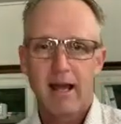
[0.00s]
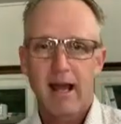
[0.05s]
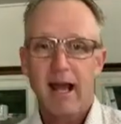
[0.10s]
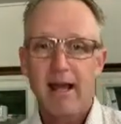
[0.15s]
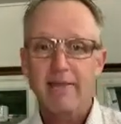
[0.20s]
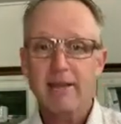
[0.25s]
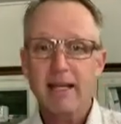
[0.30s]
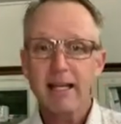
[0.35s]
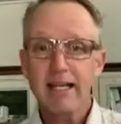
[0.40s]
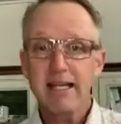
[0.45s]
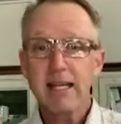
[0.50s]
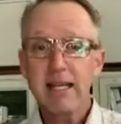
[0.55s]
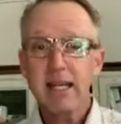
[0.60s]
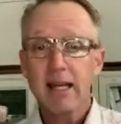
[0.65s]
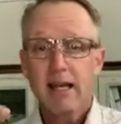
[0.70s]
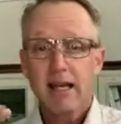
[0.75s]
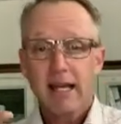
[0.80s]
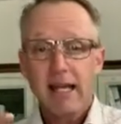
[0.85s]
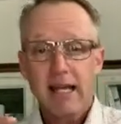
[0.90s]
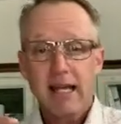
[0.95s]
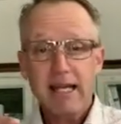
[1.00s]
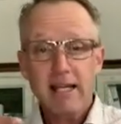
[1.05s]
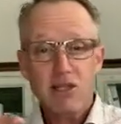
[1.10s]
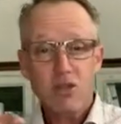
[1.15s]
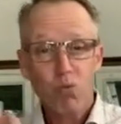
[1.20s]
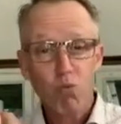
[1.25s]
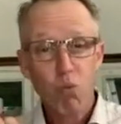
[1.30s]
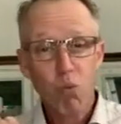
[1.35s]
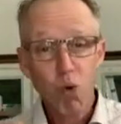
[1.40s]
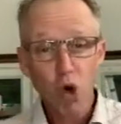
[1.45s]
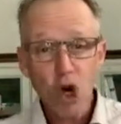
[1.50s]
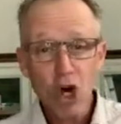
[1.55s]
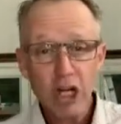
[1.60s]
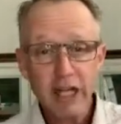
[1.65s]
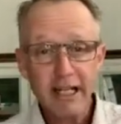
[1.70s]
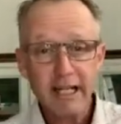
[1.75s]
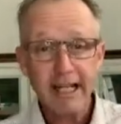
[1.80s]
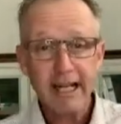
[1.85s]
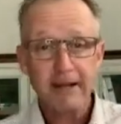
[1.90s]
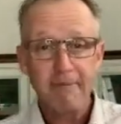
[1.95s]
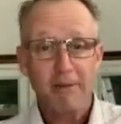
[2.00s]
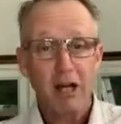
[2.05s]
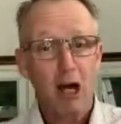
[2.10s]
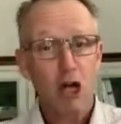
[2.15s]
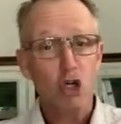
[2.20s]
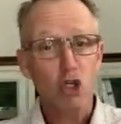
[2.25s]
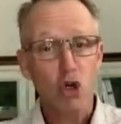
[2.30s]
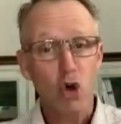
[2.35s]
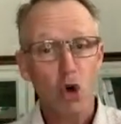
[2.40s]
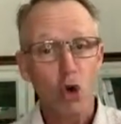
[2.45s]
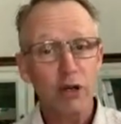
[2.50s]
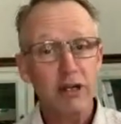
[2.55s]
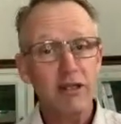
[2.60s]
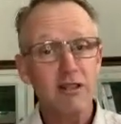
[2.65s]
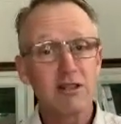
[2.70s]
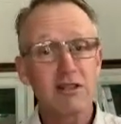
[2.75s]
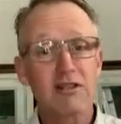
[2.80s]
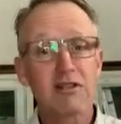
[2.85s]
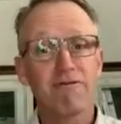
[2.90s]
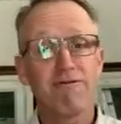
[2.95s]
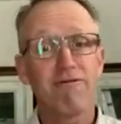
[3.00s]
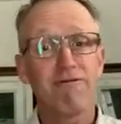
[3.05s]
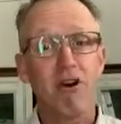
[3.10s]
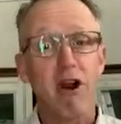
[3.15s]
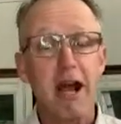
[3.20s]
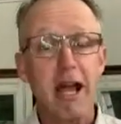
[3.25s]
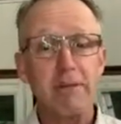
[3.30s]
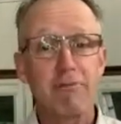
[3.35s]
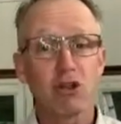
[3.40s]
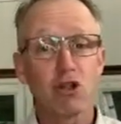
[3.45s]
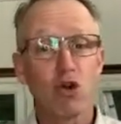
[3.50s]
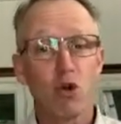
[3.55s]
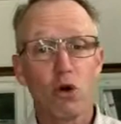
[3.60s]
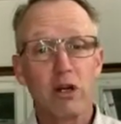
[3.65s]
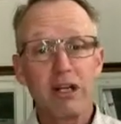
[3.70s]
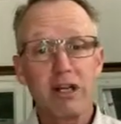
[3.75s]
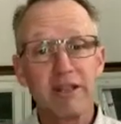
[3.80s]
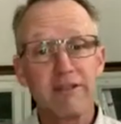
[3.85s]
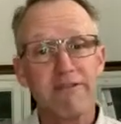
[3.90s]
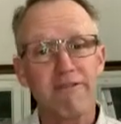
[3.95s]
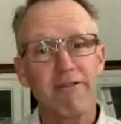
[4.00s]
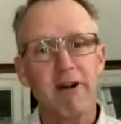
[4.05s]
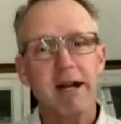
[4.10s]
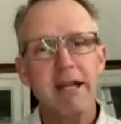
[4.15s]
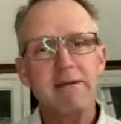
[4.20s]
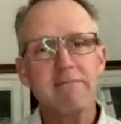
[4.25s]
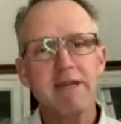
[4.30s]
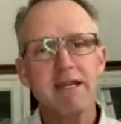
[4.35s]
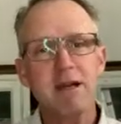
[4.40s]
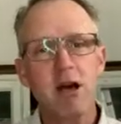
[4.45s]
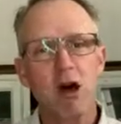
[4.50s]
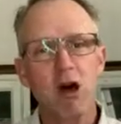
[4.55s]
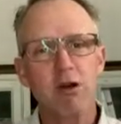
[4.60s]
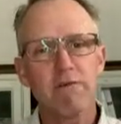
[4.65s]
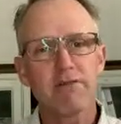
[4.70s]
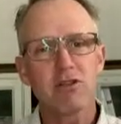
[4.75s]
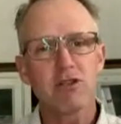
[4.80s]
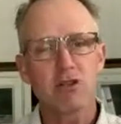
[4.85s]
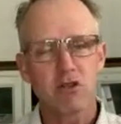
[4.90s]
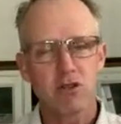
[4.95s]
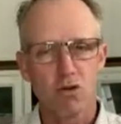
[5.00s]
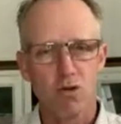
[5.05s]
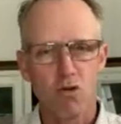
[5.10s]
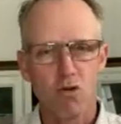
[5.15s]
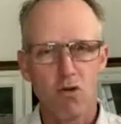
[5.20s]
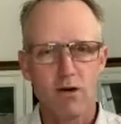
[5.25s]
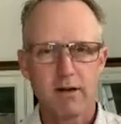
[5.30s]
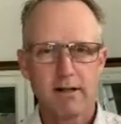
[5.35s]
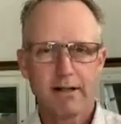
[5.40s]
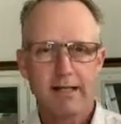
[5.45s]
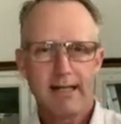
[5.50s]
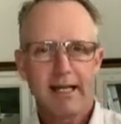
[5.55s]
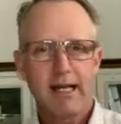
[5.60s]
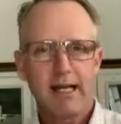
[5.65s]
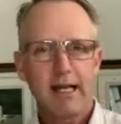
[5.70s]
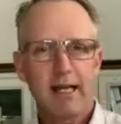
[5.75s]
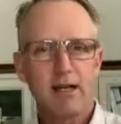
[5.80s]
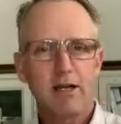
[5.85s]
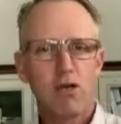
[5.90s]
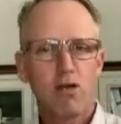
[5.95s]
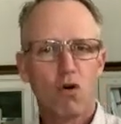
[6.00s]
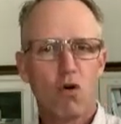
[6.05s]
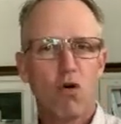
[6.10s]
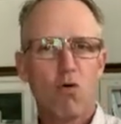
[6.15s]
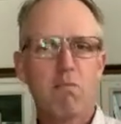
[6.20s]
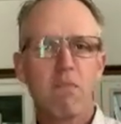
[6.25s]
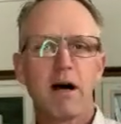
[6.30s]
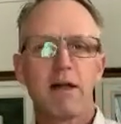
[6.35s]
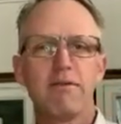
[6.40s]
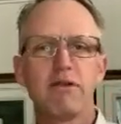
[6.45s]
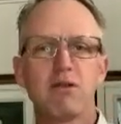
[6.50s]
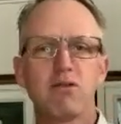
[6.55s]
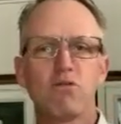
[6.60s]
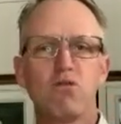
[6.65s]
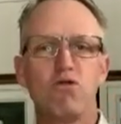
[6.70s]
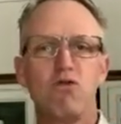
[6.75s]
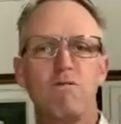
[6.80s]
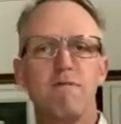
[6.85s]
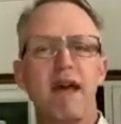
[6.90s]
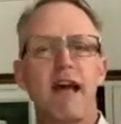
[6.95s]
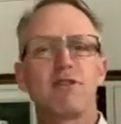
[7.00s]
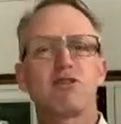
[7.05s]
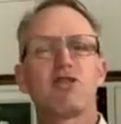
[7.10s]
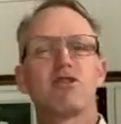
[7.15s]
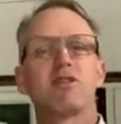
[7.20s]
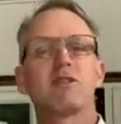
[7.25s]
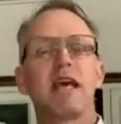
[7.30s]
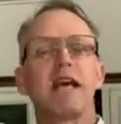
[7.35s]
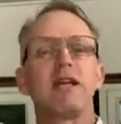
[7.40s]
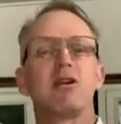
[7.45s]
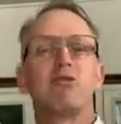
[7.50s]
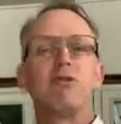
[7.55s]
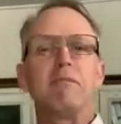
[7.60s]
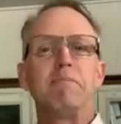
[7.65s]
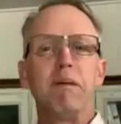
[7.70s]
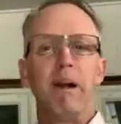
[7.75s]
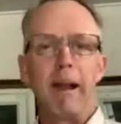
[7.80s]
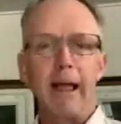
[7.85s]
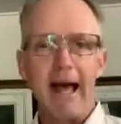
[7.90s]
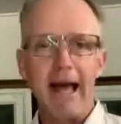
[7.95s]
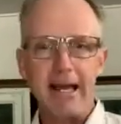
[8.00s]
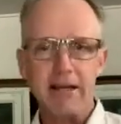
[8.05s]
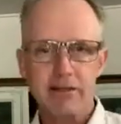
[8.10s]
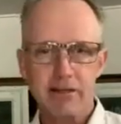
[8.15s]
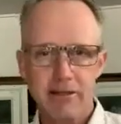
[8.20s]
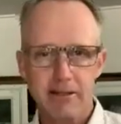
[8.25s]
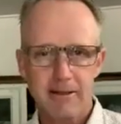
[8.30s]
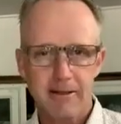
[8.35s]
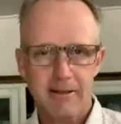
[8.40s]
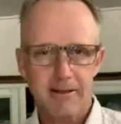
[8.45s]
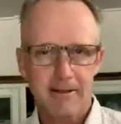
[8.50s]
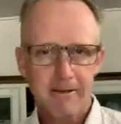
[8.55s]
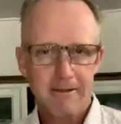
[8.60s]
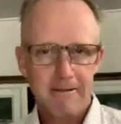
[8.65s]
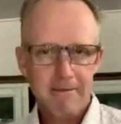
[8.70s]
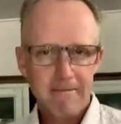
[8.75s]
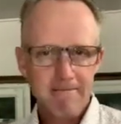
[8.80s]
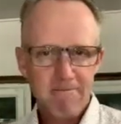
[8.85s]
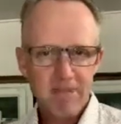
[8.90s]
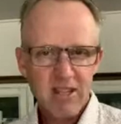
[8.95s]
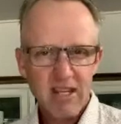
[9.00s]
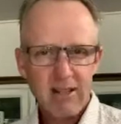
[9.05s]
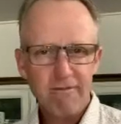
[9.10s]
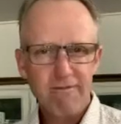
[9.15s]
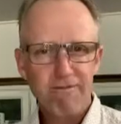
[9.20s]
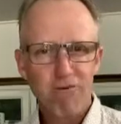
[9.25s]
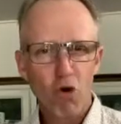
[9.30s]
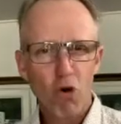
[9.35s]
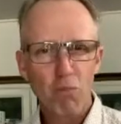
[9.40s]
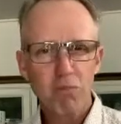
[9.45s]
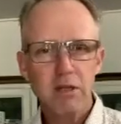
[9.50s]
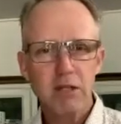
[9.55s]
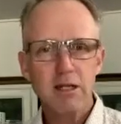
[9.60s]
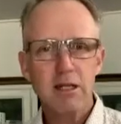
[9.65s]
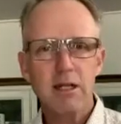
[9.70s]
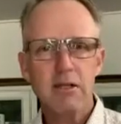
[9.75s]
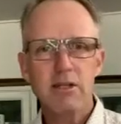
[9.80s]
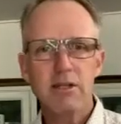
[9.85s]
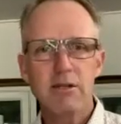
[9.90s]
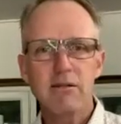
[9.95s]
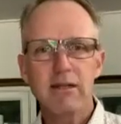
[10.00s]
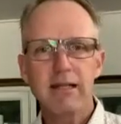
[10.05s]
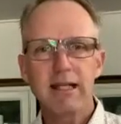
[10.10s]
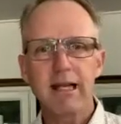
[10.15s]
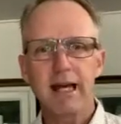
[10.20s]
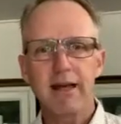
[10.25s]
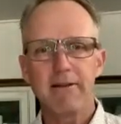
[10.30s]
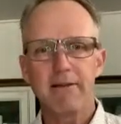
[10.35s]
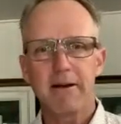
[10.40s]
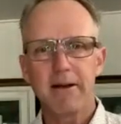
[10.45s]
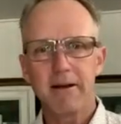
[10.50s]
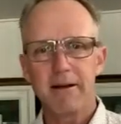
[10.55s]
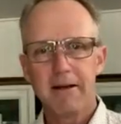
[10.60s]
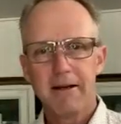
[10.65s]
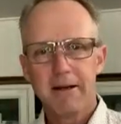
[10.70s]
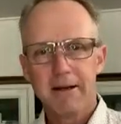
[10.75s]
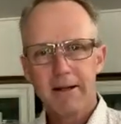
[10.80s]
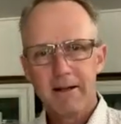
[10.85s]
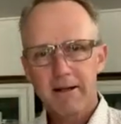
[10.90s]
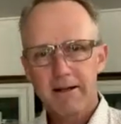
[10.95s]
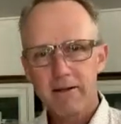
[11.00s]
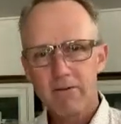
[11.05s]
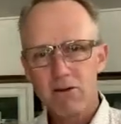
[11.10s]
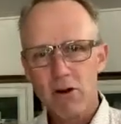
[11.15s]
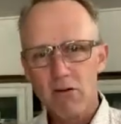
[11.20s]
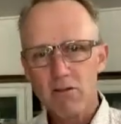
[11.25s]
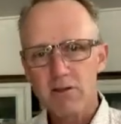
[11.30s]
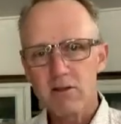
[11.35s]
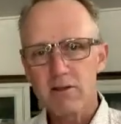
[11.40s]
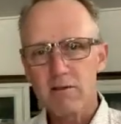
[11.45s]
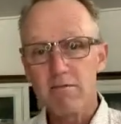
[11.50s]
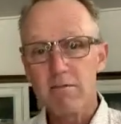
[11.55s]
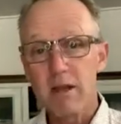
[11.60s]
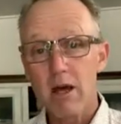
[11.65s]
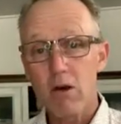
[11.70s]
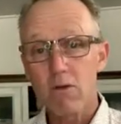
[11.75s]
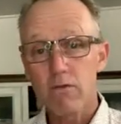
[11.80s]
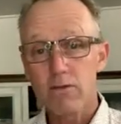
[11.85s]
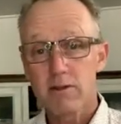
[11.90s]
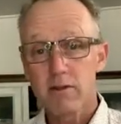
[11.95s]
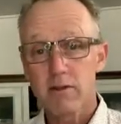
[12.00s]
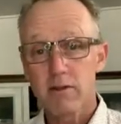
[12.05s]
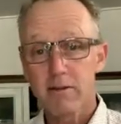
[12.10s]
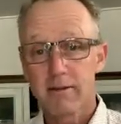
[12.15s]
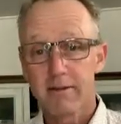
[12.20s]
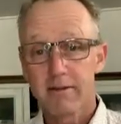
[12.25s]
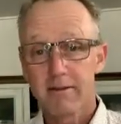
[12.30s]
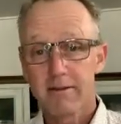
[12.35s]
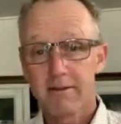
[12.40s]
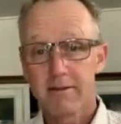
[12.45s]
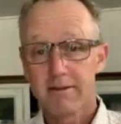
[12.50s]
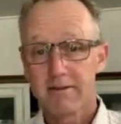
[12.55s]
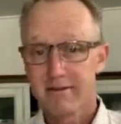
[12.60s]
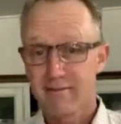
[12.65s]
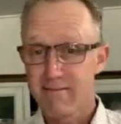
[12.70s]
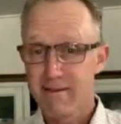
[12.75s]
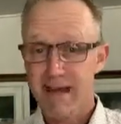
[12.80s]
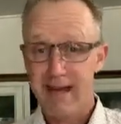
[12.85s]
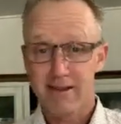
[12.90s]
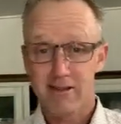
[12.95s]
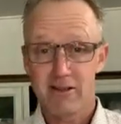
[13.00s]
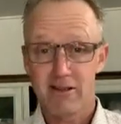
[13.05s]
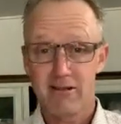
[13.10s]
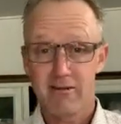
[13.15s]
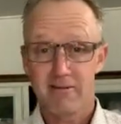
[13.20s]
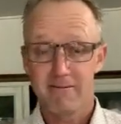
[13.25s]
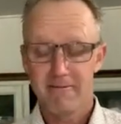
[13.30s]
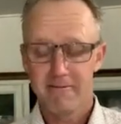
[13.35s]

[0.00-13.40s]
and that he is working according to the frame, according to the frame he oversaw in your mother's womb, that sacred place. He formed and knit you together and wrote some notes about you.